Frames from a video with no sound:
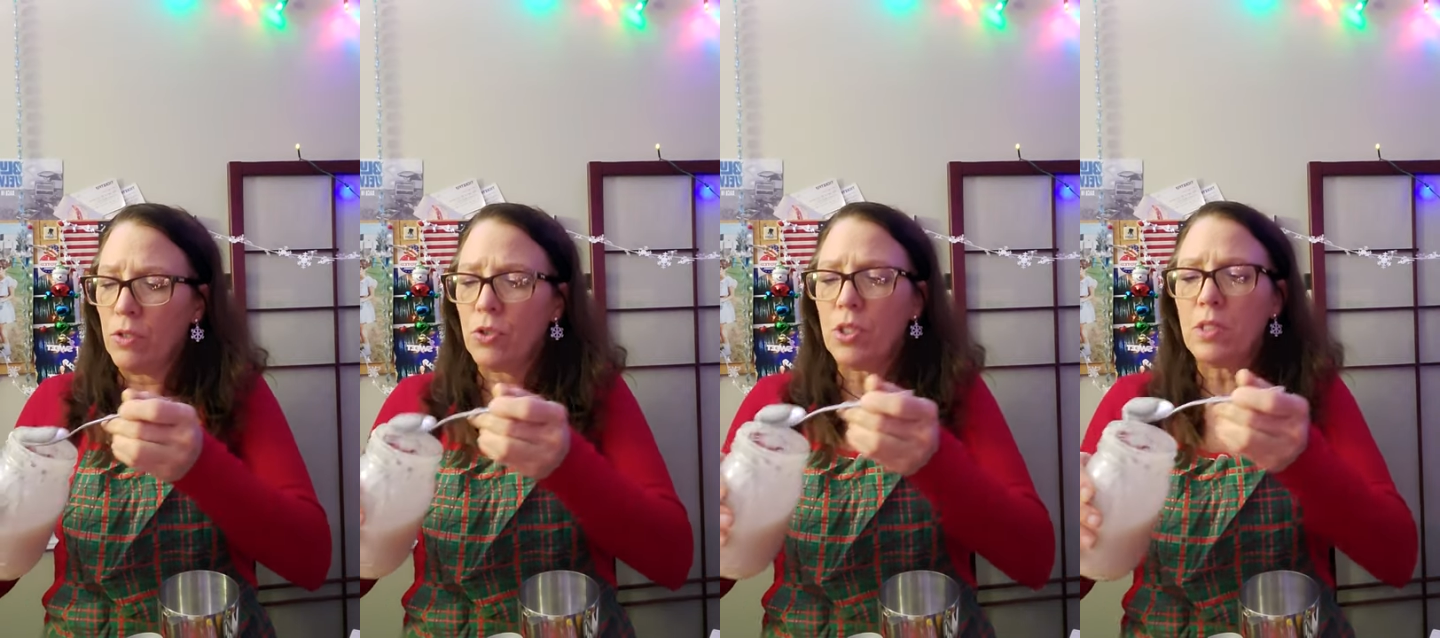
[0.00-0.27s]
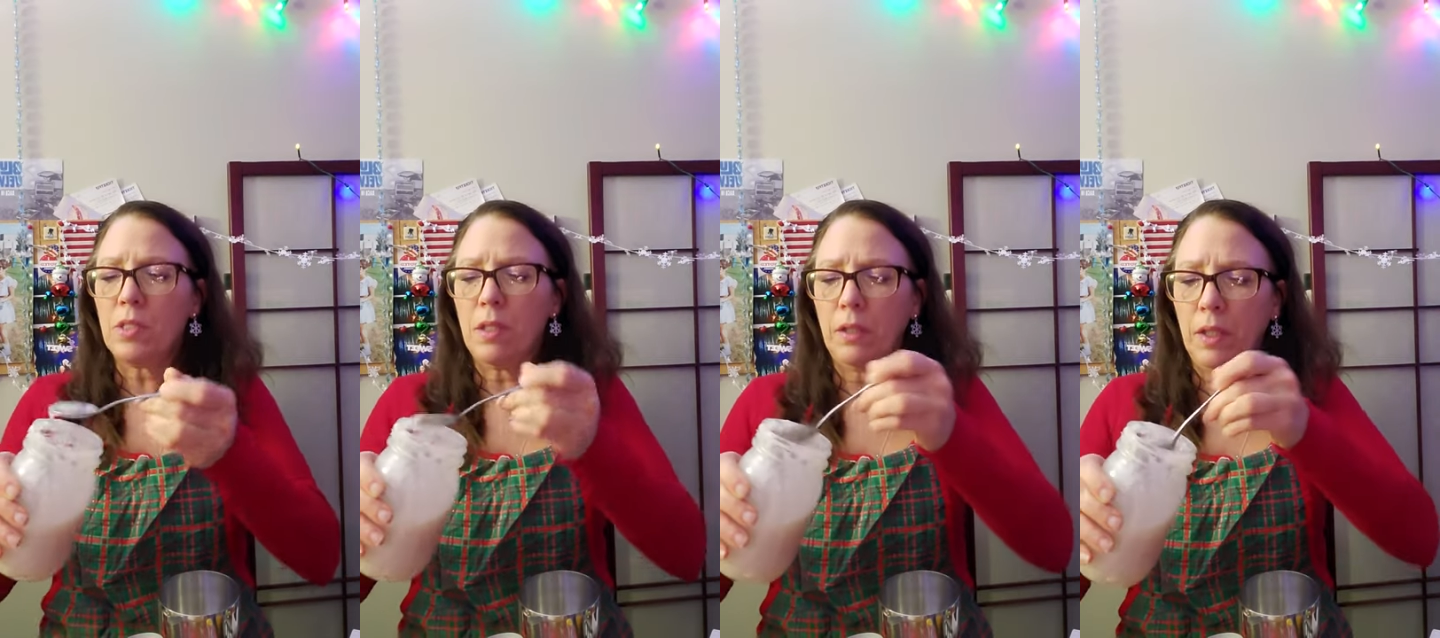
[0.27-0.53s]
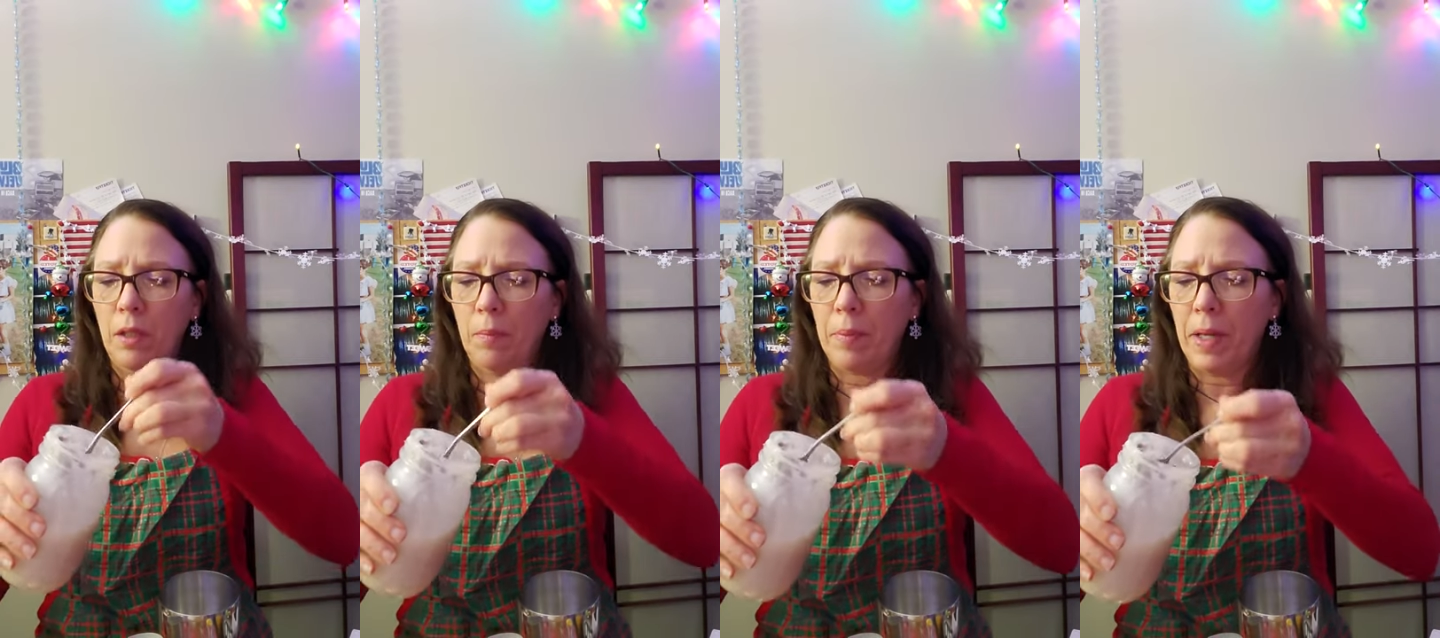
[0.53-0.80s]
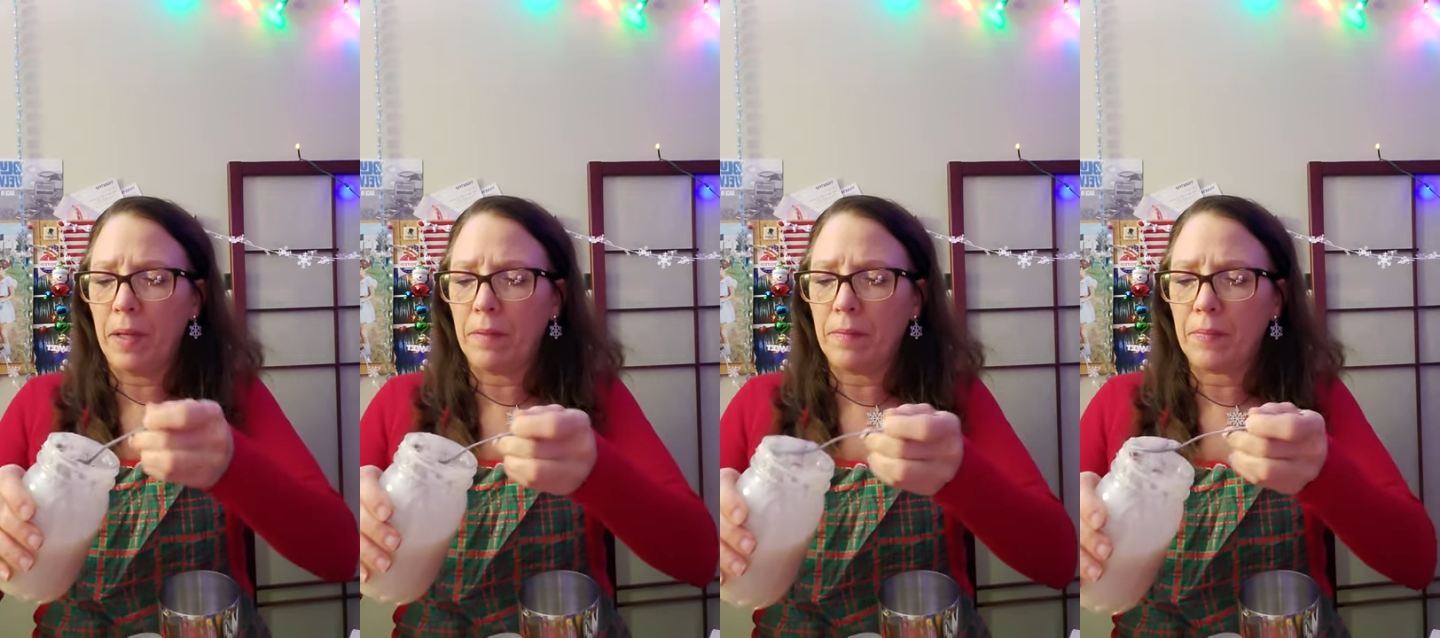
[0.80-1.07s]
Just a little
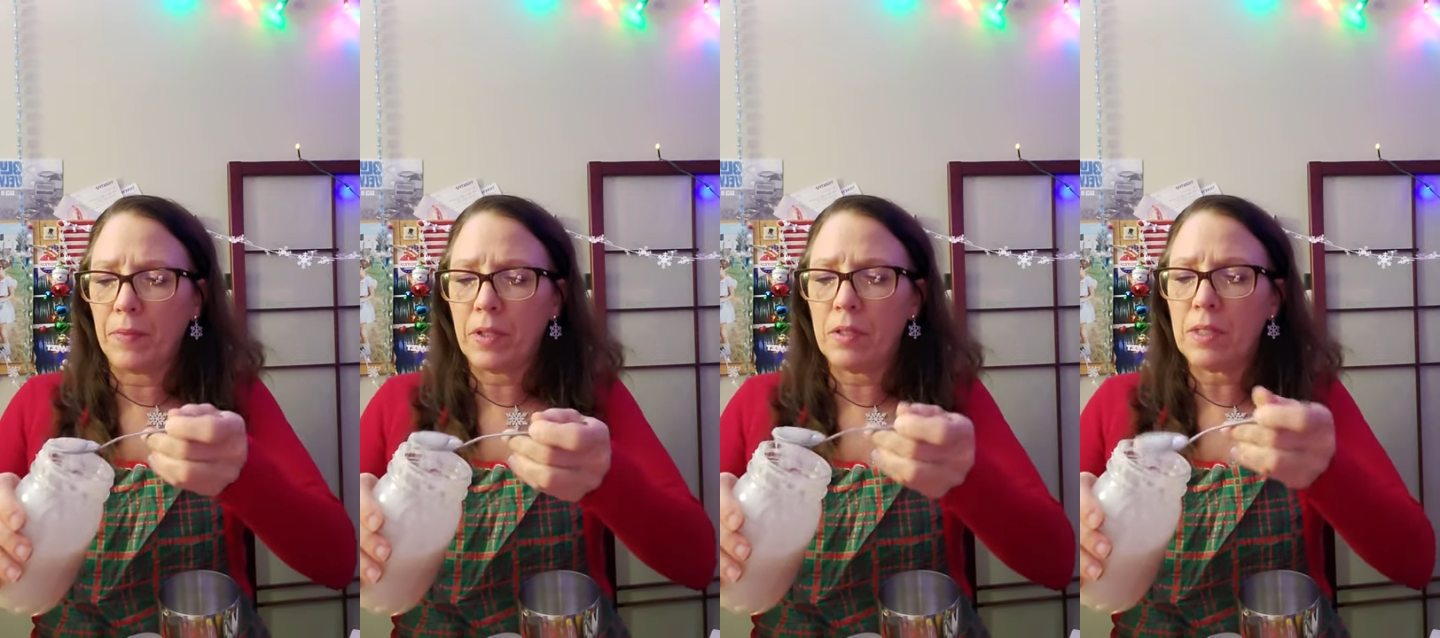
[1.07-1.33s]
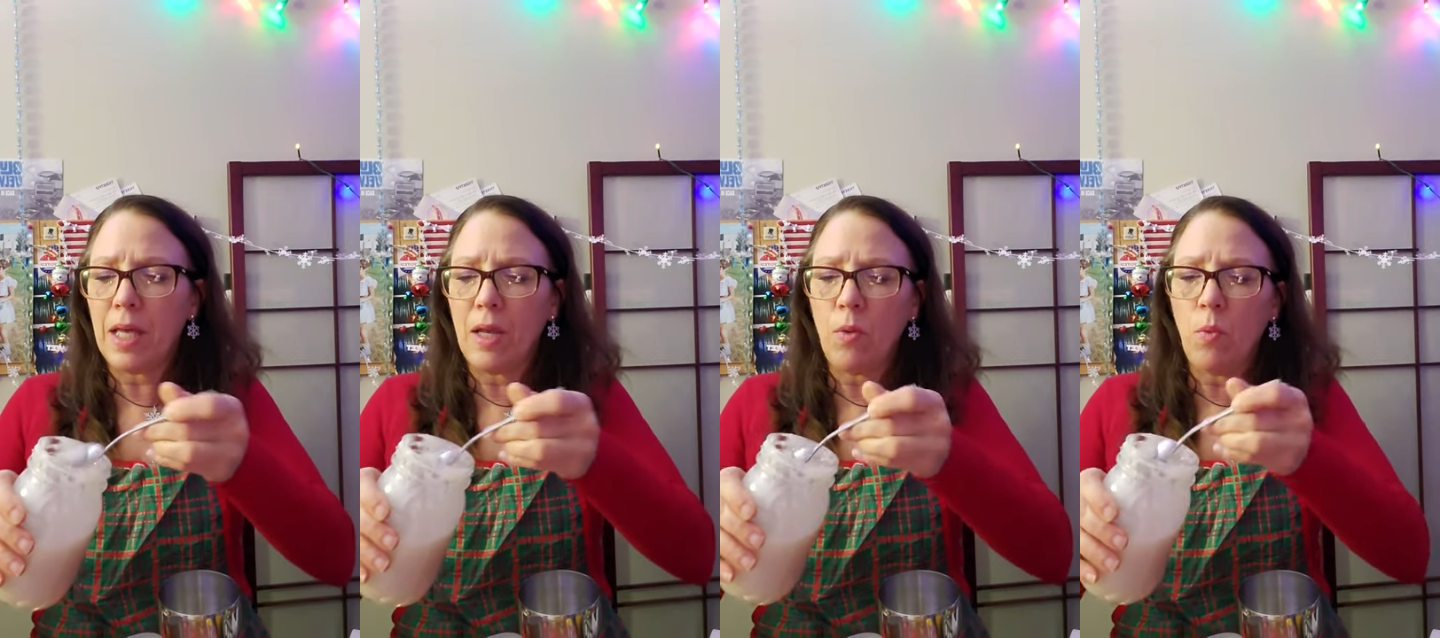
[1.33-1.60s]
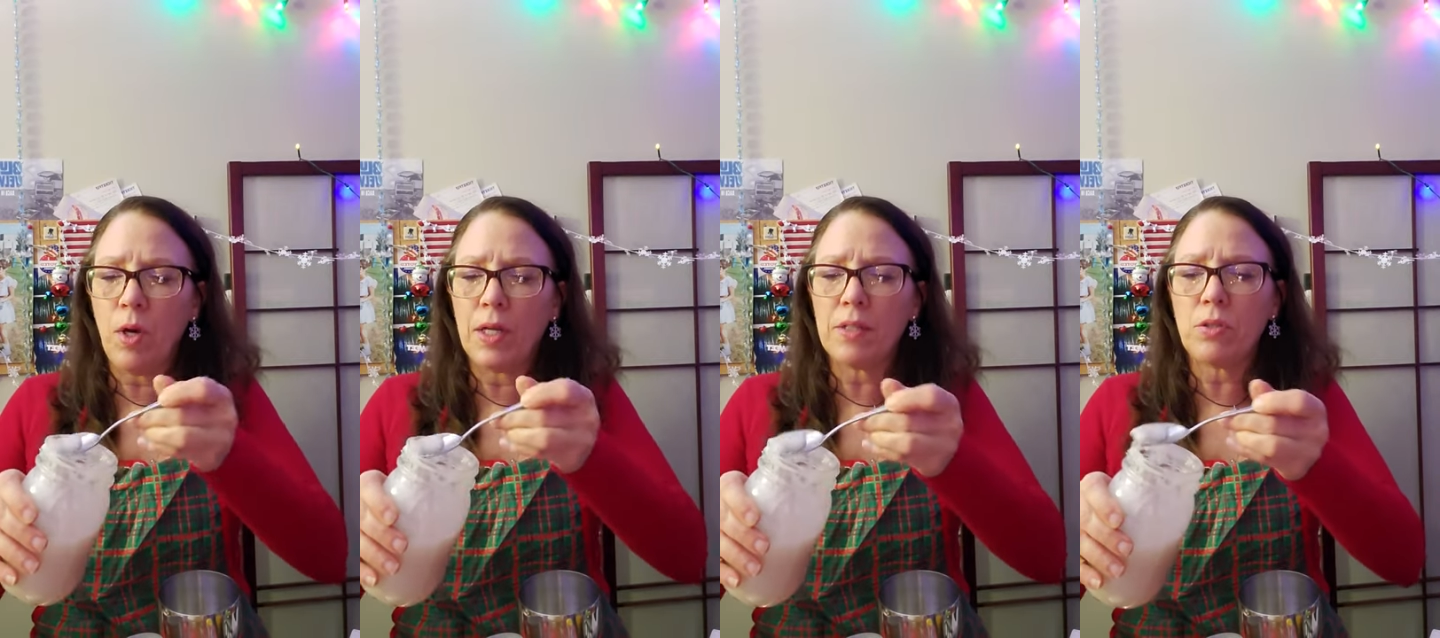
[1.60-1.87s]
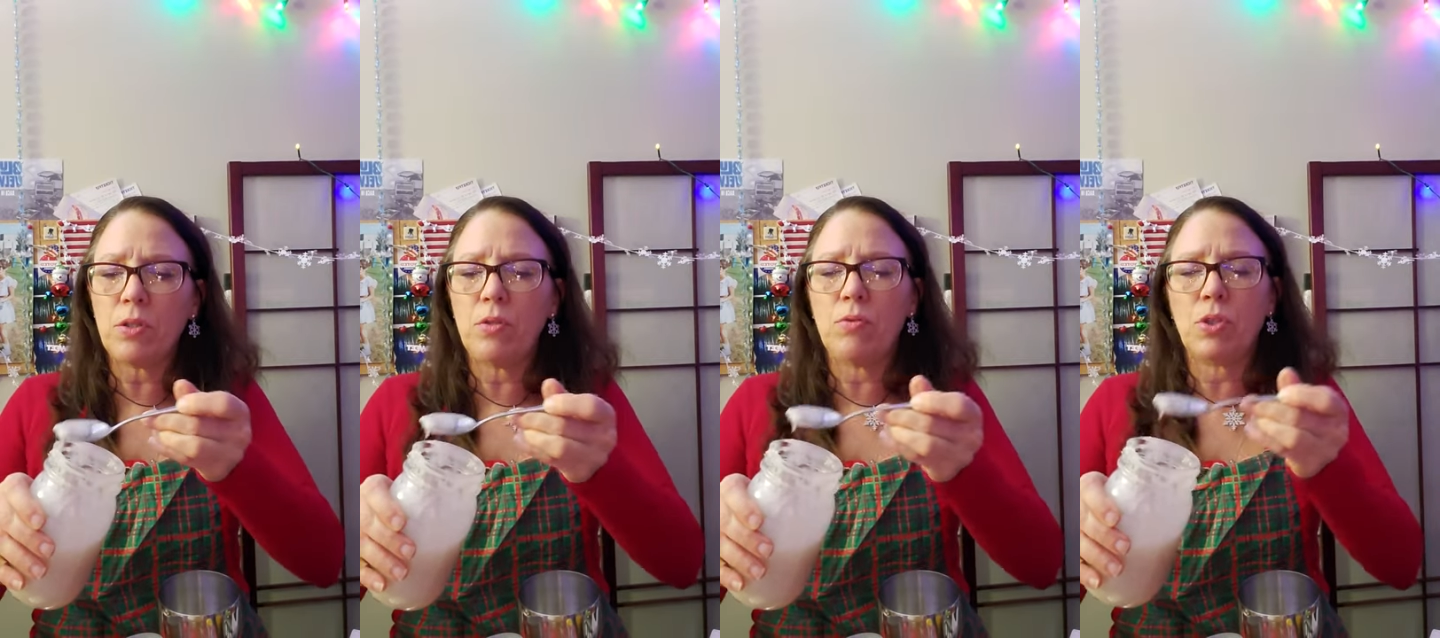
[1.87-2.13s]
bit, because I don't want
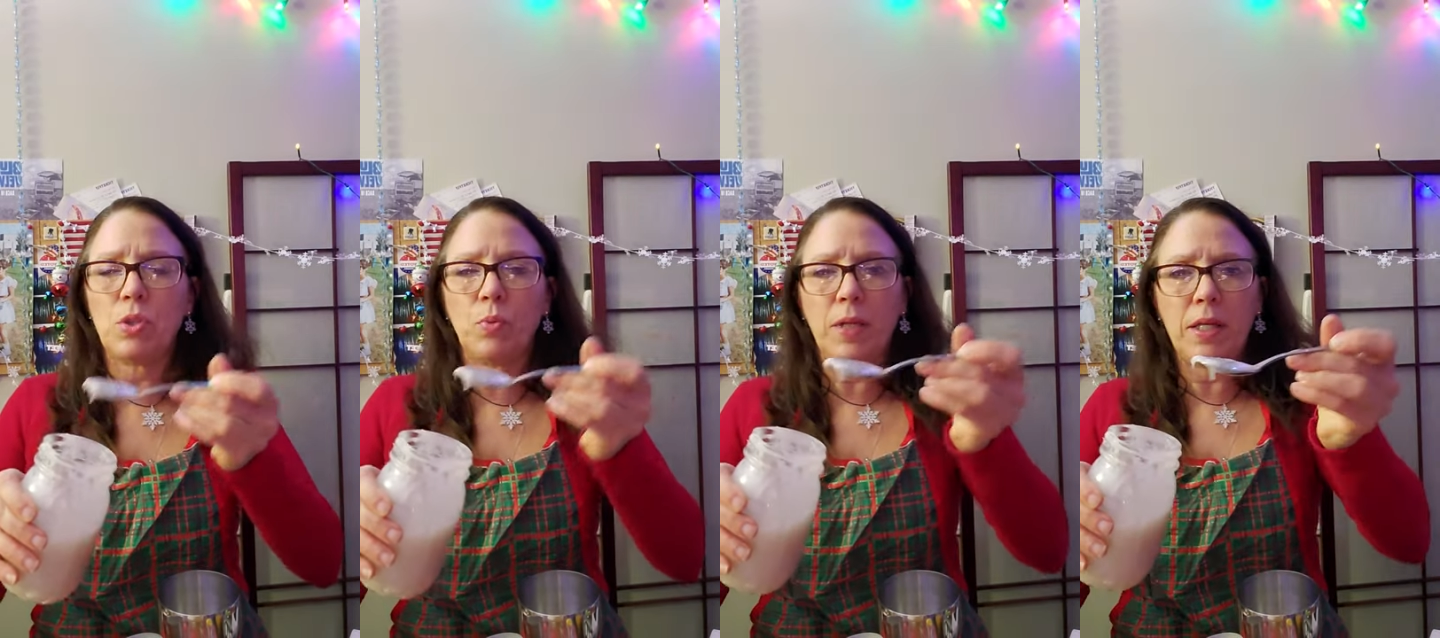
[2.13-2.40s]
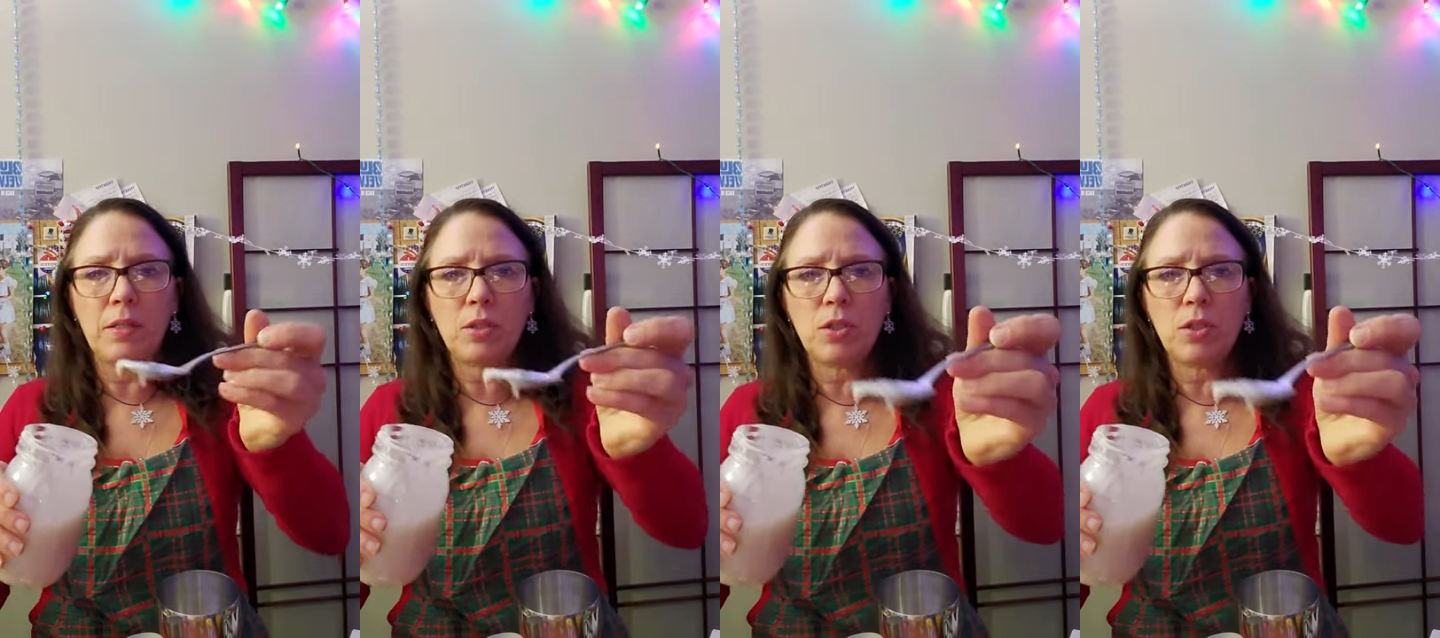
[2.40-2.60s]
it too sweet.